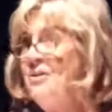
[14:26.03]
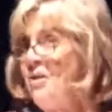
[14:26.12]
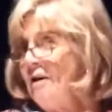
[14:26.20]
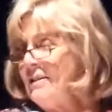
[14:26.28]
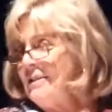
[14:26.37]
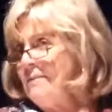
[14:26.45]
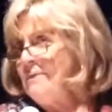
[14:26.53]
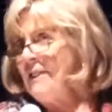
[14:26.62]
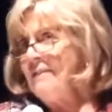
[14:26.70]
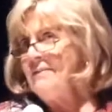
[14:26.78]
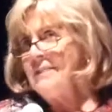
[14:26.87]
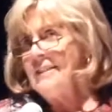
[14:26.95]
Not to be
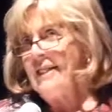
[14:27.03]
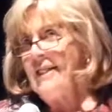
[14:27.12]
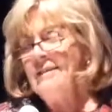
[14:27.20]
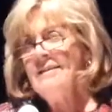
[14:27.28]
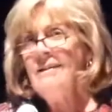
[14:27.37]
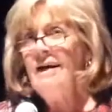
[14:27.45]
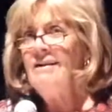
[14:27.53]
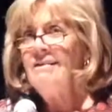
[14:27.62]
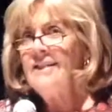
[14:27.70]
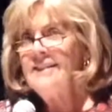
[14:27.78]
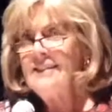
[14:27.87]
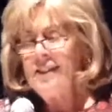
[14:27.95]
outdone, on
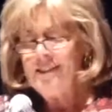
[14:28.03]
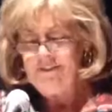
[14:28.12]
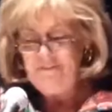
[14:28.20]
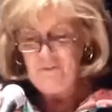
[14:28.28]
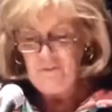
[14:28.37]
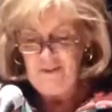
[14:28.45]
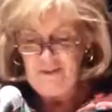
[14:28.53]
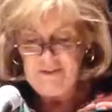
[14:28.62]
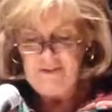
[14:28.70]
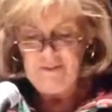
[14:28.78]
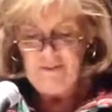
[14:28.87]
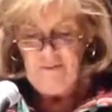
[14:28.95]
this side of the water,
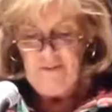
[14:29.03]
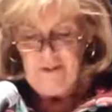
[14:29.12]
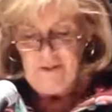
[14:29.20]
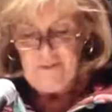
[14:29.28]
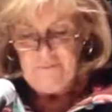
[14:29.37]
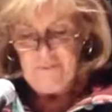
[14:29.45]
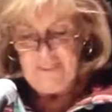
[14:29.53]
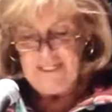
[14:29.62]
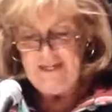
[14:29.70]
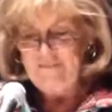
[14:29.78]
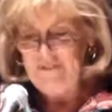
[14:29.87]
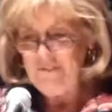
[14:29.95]
we
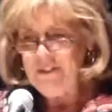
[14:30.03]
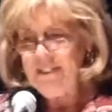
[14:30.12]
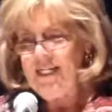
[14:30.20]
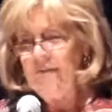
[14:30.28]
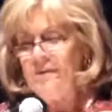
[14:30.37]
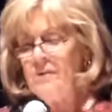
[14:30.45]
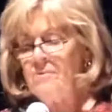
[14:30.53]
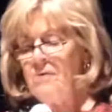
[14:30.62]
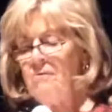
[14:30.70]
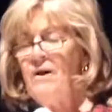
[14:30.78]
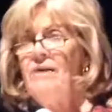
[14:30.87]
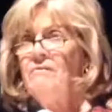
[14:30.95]
have the redoubtable
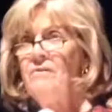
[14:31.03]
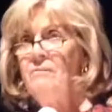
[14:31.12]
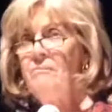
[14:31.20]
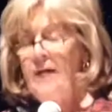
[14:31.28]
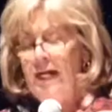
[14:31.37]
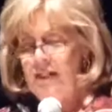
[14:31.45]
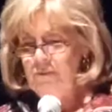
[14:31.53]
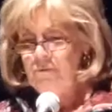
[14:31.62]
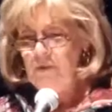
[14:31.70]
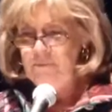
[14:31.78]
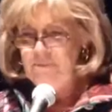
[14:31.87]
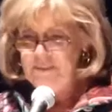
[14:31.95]
Reverend Pat
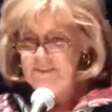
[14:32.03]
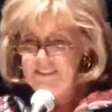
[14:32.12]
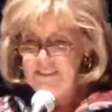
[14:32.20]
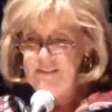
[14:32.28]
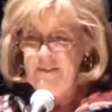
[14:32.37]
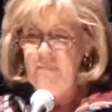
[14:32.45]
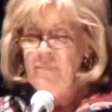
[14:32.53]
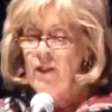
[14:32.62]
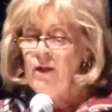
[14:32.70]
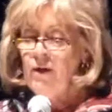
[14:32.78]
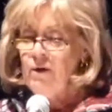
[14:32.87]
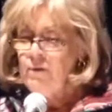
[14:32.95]
Robertson,
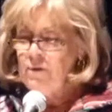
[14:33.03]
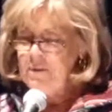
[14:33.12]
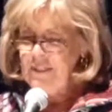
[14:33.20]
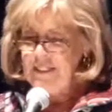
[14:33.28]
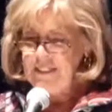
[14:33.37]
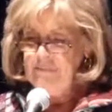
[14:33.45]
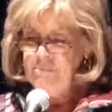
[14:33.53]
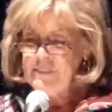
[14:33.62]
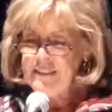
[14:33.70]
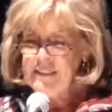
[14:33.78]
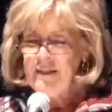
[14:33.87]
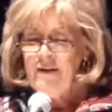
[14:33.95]
who
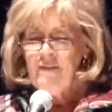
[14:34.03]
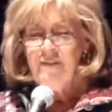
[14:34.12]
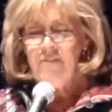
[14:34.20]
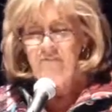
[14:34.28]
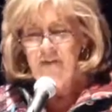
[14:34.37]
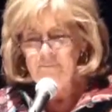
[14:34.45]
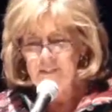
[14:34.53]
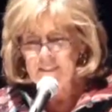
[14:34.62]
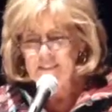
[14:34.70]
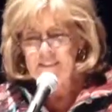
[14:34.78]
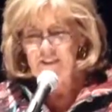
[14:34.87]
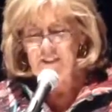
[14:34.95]
claims the
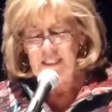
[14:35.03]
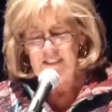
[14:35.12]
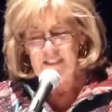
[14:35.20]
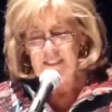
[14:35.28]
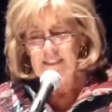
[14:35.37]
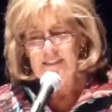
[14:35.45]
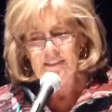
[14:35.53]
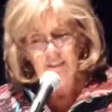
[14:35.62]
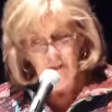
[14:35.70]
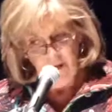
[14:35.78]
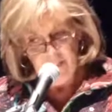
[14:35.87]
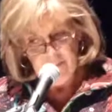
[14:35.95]
feminist agenda is
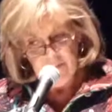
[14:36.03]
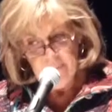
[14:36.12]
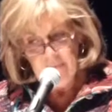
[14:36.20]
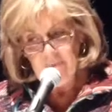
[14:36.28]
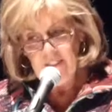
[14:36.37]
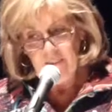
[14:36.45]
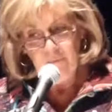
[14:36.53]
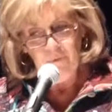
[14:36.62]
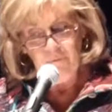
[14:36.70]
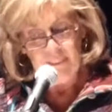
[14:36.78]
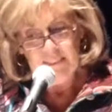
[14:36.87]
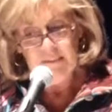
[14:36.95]
not about equal
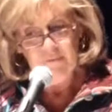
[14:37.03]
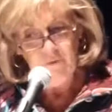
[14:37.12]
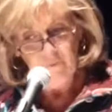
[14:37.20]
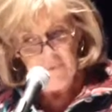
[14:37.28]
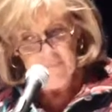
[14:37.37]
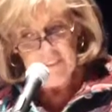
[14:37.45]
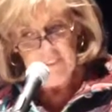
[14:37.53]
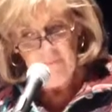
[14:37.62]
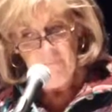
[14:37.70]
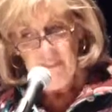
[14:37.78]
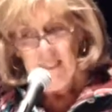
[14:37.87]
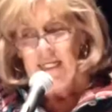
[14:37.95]
rights for women.
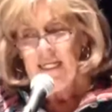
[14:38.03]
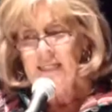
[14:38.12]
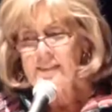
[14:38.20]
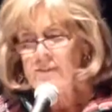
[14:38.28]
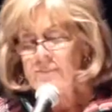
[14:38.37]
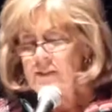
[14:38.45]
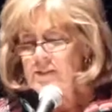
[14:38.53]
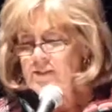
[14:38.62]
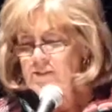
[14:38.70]
It's about a